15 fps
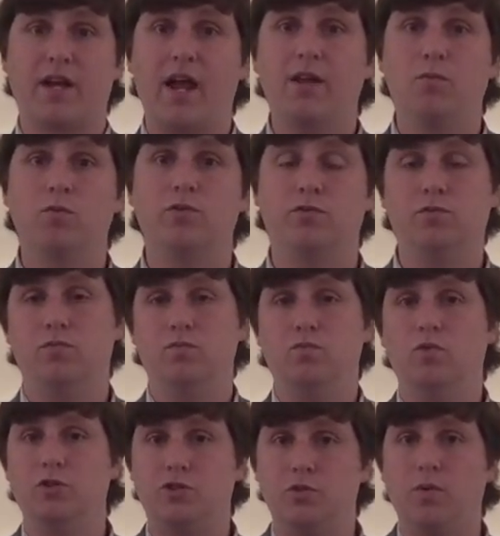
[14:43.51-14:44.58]
"Hey, would,
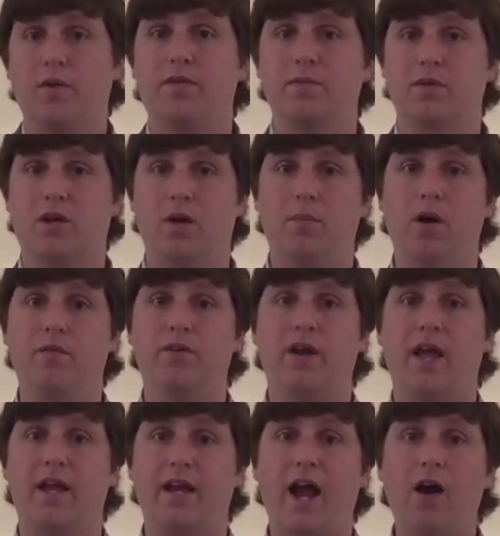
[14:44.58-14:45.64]
would you want them to come over and
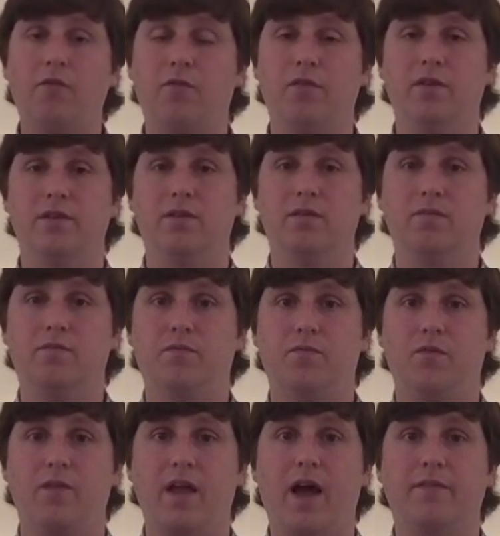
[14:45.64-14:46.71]
hang out for the
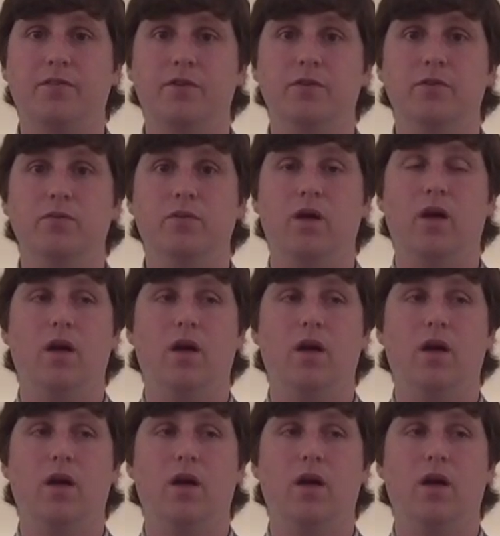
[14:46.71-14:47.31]
for the afternoon?"